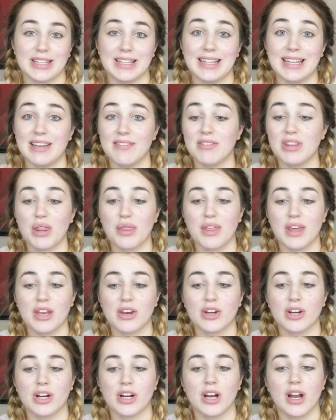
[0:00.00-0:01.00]
leave the
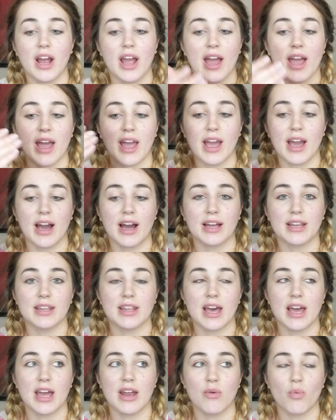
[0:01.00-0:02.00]
theater, and
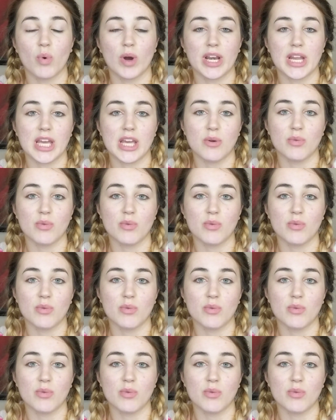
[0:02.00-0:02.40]
then when